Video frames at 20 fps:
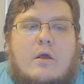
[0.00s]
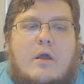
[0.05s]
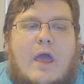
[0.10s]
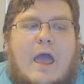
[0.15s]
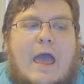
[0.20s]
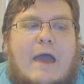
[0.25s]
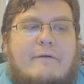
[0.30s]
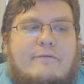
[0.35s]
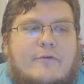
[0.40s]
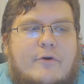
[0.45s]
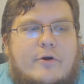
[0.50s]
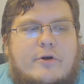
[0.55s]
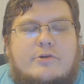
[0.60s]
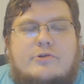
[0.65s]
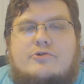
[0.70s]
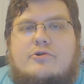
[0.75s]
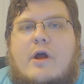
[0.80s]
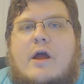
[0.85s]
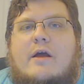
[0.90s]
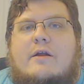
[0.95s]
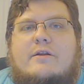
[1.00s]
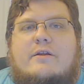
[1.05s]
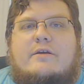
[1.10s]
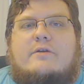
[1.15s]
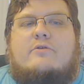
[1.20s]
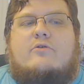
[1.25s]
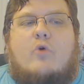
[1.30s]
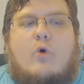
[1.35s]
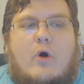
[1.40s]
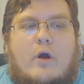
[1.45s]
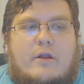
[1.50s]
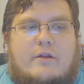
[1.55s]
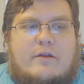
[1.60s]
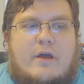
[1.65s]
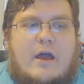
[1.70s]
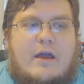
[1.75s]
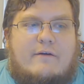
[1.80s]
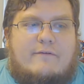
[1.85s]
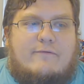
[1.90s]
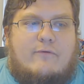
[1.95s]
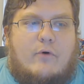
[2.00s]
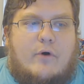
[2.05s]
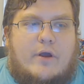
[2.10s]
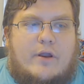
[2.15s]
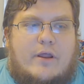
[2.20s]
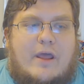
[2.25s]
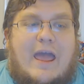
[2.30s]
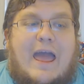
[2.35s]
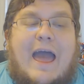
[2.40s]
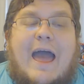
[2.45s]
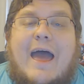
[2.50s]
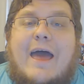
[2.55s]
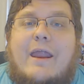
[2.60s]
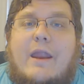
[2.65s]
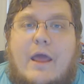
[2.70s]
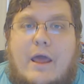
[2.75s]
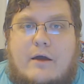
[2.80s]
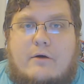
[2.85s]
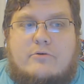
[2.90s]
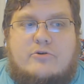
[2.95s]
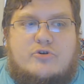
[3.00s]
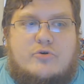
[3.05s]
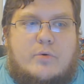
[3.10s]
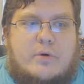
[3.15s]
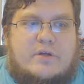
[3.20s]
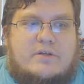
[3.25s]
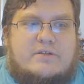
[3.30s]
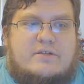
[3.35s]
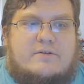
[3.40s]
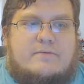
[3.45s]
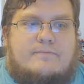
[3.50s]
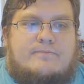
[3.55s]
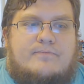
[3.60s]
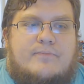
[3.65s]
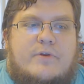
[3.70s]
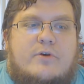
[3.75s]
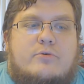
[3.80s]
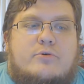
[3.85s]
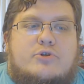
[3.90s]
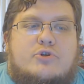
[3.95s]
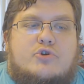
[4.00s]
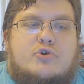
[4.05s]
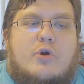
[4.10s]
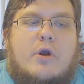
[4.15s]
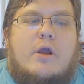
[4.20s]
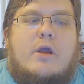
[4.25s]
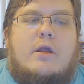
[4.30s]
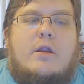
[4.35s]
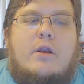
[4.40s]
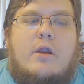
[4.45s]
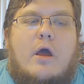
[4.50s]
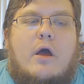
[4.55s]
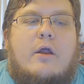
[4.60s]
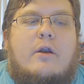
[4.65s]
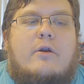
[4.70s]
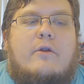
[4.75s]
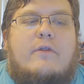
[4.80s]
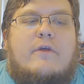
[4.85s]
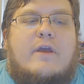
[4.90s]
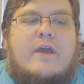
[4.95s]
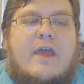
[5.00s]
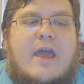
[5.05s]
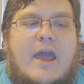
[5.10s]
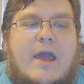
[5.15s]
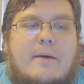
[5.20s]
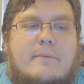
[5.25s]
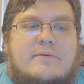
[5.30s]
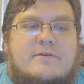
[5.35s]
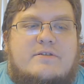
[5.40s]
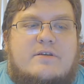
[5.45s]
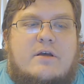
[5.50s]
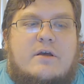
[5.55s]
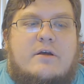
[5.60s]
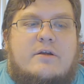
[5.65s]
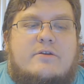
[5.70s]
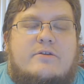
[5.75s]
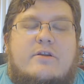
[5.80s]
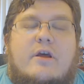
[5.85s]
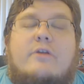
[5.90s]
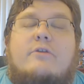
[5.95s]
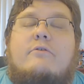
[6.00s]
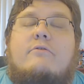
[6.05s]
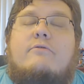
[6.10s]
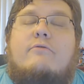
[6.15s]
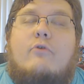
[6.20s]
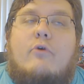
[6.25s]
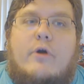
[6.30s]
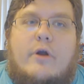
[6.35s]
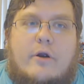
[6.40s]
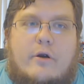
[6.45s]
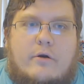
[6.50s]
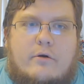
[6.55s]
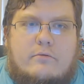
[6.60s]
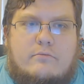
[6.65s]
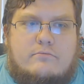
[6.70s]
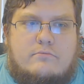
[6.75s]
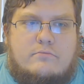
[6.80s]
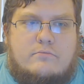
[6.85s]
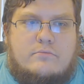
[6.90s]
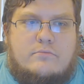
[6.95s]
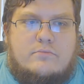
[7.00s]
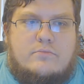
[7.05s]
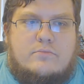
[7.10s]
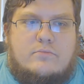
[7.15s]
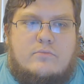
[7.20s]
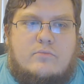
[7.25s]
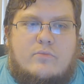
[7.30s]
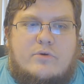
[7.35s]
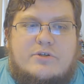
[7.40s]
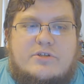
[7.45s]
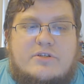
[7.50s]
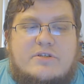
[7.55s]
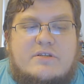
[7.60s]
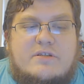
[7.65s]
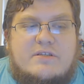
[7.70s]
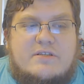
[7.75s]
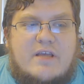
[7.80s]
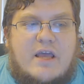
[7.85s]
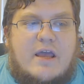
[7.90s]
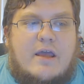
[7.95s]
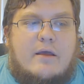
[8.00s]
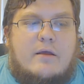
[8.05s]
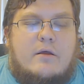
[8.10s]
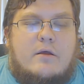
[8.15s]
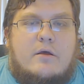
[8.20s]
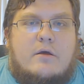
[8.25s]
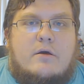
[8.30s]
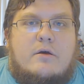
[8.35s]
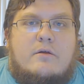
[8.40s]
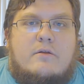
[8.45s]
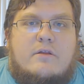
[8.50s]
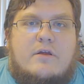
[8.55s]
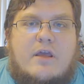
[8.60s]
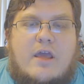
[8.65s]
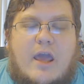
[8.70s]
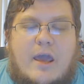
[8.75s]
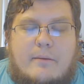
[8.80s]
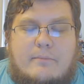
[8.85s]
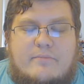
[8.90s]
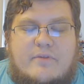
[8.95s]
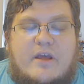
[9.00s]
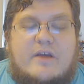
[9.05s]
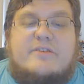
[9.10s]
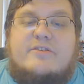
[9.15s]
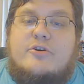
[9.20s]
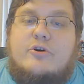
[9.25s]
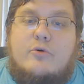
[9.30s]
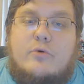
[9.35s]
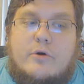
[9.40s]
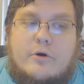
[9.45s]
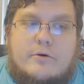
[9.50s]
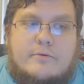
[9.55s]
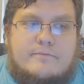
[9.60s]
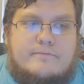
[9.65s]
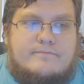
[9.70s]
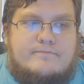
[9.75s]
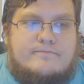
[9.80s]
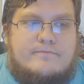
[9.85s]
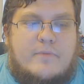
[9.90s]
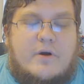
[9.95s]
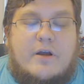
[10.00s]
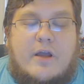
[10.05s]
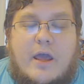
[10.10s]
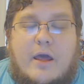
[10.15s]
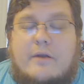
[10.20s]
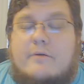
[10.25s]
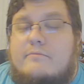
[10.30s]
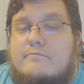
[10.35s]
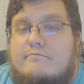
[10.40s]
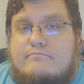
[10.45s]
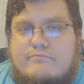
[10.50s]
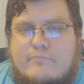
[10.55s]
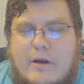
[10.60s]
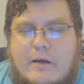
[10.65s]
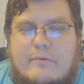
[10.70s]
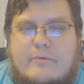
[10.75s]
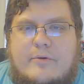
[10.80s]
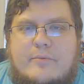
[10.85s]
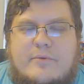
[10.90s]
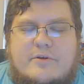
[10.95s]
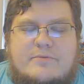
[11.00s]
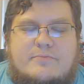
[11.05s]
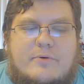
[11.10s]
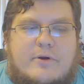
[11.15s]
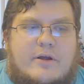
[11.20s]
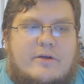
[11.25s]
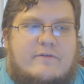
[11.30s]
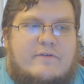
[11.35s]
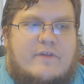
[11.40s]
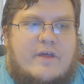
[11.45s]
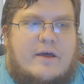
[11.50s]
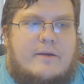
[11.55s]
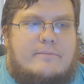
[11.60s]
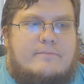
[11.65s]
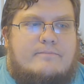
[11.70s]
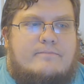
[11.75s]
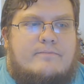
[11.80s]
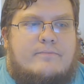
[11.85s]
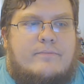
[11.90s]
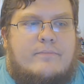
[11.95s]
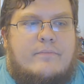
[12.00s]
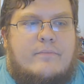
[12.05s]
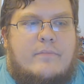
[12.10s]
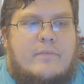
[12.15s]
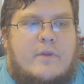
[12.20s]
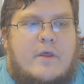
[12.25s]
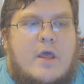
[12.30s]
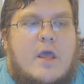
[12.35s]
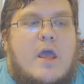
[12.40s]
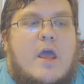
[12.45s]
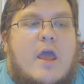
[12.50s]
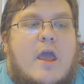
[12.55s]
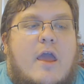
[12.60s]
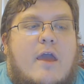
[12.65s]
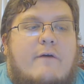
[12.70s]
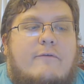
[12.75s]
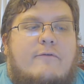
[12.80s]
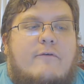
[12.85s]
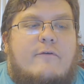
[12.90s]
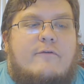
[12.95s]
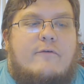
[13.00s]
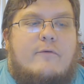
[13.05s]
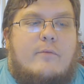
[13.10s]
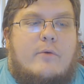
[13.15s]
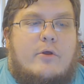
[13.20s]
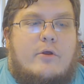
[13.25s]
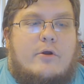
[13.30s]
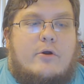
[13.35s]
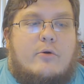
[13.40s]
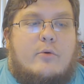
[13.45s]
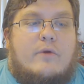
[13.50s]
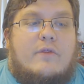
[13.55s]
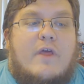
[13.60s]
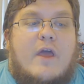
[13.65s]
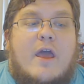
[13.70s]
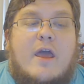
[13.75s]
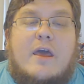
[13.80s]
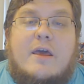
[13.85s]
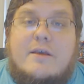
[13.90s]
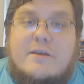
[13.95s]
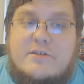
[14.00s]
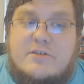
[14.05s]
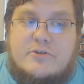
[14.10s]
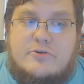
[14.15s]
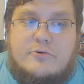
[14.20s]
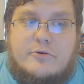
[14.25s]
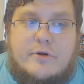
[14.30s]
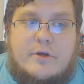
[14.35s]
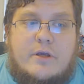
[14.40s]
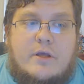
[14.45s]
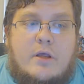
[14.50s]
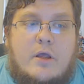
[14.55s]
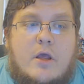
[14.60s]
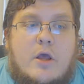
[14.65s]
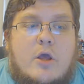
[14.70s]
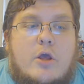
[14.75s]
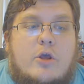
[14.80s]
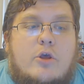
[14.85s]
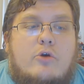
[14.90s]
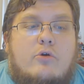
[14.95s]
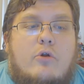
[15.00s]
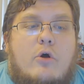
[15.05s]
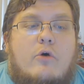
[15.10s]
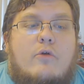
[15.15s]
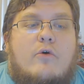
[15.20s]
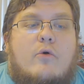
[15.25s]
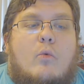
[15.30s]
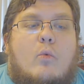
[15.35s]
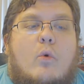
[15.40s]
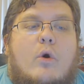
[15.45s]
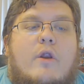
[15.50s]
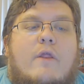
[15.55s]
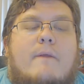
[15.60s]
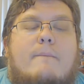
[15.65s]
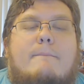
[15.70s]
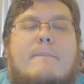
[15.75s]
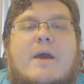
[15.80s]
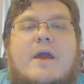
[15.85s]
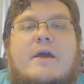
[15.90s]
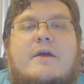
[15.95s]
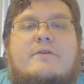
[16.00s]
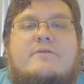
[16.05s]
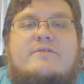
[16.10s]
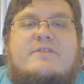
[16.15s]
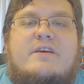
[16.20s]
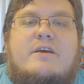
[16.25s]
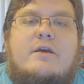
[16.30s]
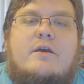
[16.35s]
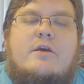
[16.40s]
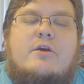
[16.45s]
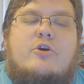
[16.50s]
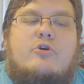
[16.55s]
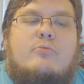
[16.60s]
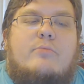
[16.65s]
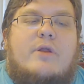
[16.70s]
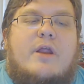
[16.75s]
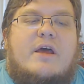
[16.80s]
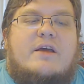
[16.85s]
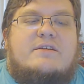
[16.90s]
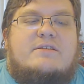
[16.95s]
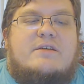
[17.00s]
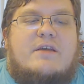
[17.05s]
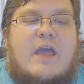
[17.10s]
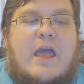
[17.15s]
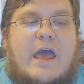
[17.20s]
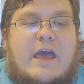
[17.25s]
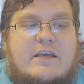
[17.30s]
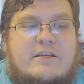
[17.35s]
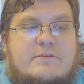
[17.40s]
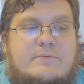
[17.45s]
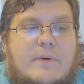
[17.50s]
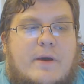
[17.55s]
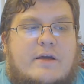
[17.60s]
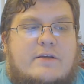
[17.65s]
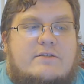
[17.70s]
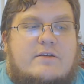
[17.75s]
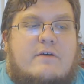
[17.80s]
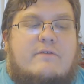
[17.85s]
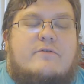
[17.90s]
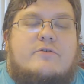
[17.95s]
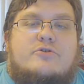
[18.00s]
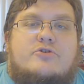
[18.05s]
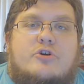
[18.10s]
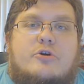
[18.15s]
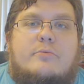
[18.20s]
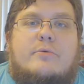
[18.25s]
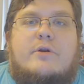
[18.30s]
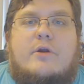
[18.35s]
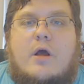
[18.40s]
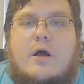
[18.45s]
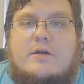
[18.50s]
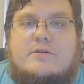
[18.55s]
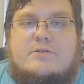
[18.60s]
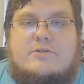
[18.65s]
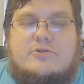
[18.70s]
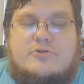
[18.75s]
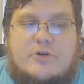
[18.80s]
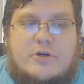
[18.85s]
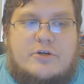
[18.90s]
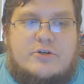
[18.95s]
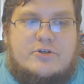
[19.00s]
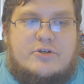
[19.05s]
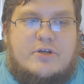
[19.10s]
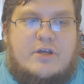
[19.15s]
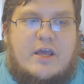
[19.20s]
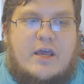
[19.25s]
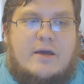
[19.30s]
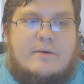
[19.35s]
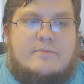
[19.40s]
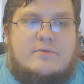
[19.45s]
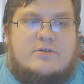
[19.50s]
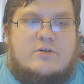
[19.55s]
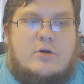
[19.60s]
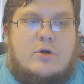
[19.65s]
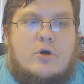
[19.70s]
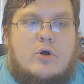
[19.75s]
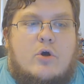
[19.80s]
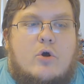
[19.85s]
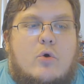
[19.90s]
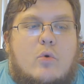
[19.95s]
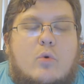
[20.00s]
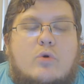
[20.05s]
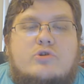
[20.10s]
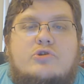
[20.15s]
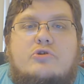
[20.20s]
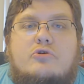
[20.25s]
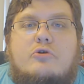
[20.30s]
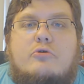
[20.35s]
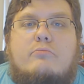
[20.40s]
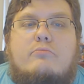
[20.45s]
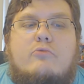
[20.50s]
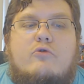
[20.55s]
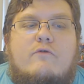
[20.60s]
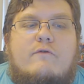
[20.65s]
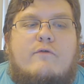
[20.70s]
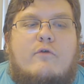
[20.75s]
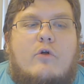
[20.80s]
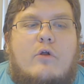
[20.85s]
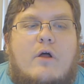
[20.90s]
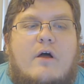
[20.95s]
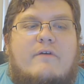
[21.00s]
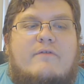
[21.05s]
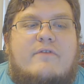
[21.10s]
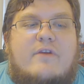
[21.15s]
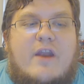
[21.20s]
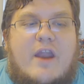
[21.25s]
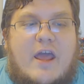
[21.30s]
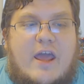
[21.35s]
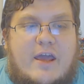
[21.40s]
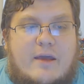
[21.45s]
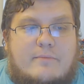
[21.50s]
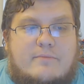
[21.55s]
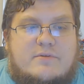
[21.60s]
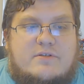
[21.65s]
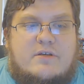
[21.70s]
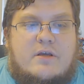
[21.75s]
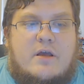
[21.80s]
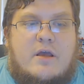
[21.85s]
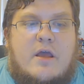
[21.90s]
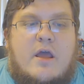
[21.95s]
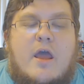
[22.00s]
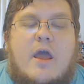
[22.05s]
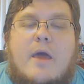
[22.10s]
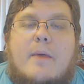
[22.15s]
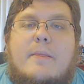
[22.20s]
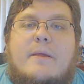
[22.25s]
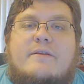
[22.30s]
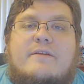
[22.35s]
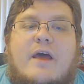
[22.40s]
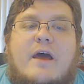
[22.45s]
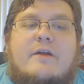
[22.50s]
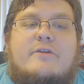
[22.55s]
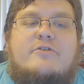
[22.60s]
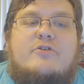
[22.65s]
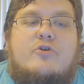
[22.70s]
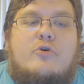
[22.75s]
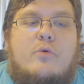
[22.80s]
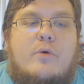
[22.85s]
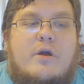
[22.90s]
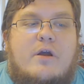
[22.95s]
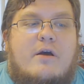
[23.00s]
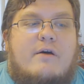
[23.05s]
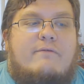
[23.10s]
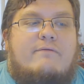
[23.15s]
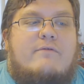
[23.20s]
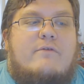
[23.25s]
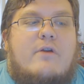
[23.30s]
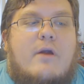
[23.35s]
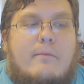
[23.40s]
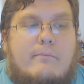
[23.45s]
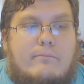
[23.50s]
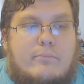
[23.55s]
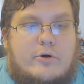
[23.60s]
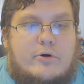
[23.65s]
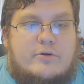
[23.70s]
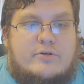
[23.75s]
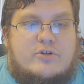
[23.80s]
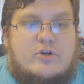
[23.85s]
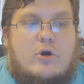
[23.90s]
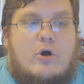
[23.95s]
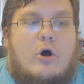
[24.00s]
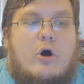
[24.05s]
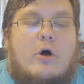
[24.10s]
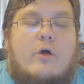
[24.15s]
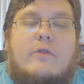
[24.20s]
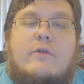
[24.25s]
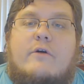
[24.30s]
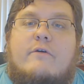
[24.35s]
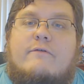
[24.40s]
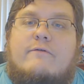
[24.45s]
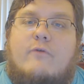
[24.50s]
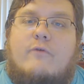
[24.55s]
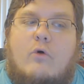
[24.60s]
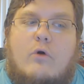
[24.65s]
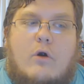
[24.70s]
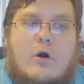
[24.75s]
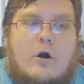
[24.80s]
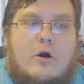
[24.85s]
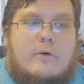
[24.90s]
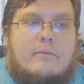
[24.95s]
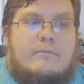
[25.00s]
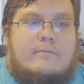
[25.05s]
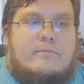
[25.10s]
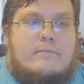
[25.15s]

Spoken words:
After contracting typhoid at Auschwitz, he was trained under the camp's Tattooist, which is to say, the camp tattooer. Again, probably mispronounced that. If you're familiar with history, you know that one of the main dehumanizing aspects of the German concentration camps was the removal of names and the tattooing of numbers on their forearm.